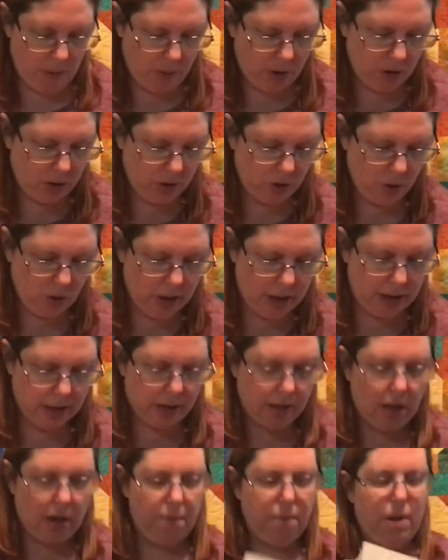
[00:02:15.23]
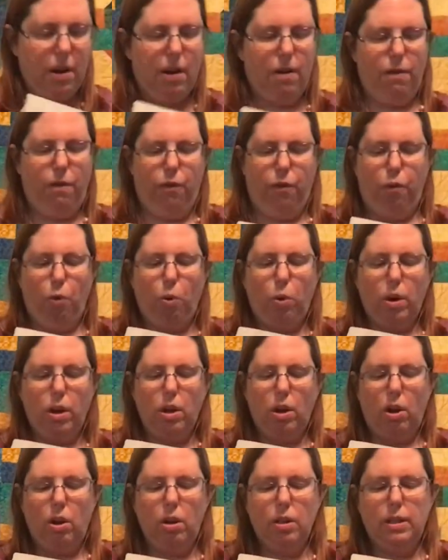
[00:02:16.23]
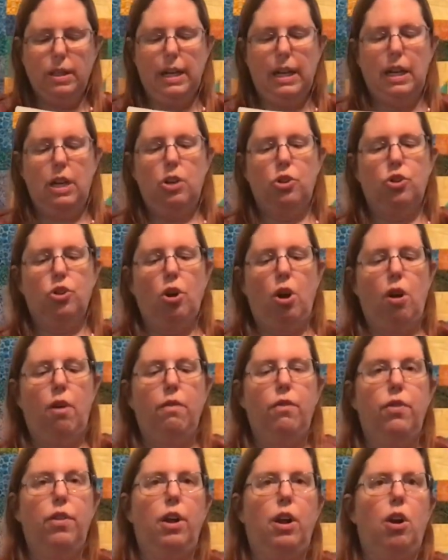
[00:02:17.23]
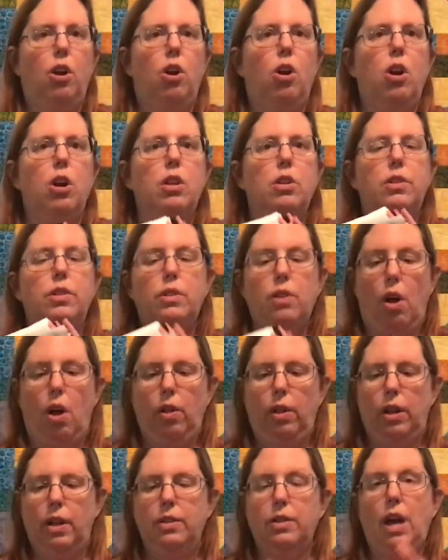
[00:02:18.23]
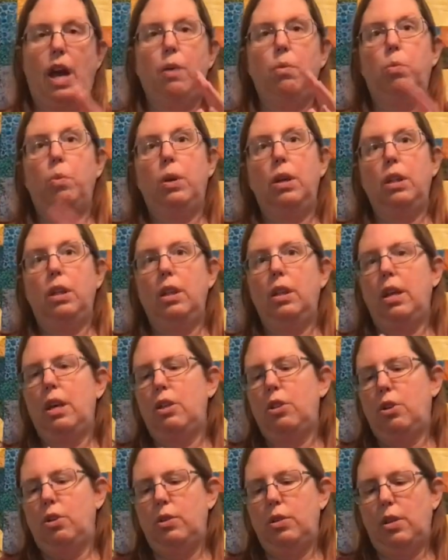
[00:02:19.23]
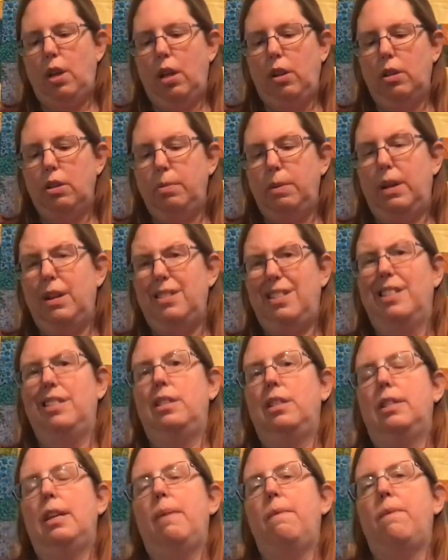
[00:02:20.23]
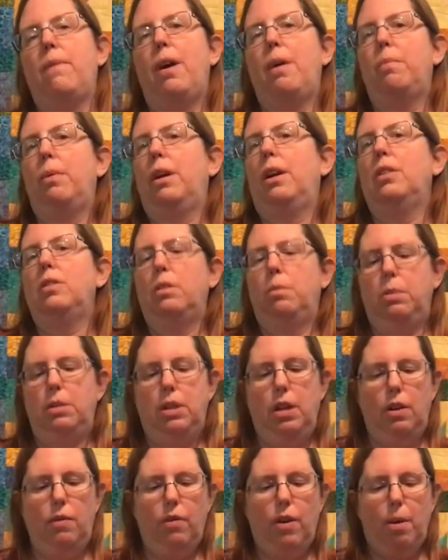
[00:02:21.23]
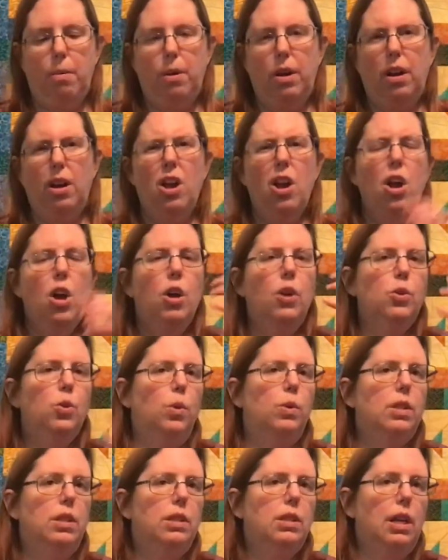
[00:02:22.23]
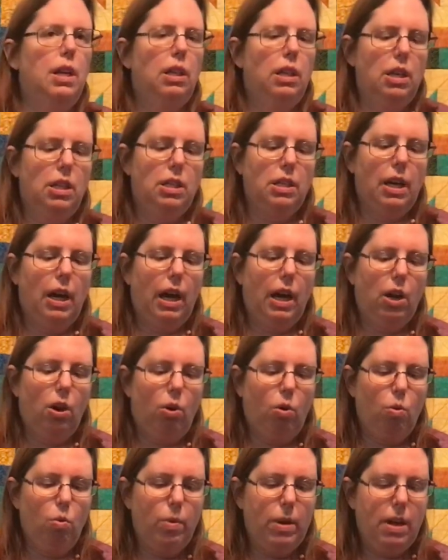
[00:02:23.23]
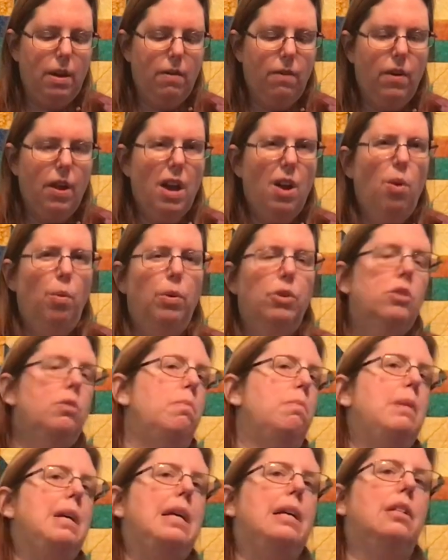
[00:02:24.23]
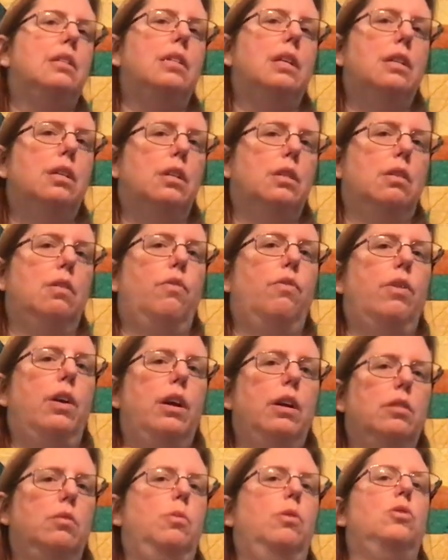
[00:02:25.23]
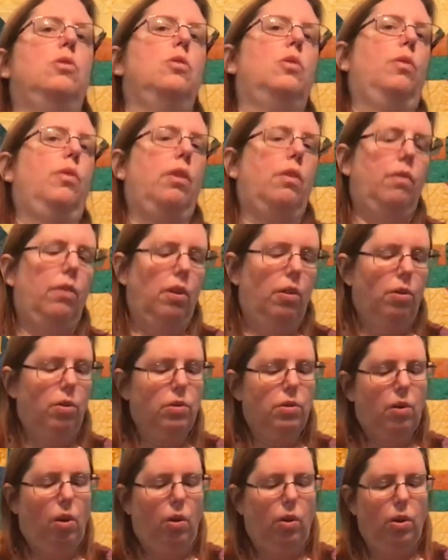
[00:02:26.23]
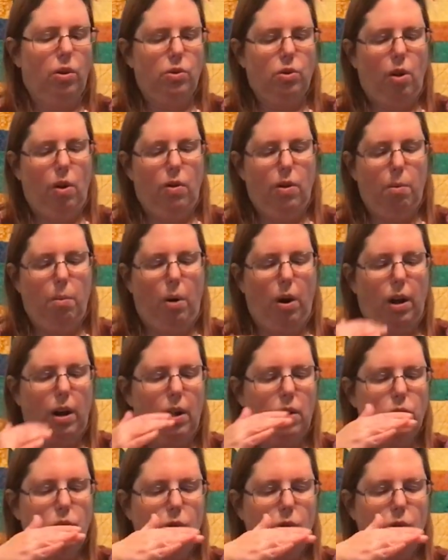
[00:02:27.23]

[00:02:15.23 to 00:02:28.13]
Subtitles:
So they sent me 4 yards each of their solids. I really like their solids because it's the same fabric as the batik fabric, so it's a slightly tighter weave, which means it doesn't fray as much as a lot of other solids on the market.